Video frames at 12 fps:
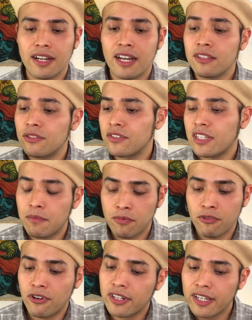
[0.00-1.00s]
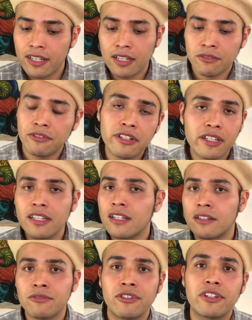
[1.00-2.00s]
I just keep working and working
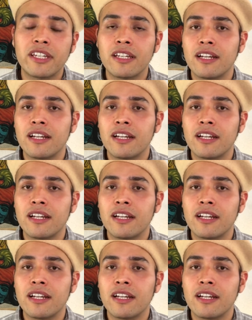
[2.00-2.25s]
and working,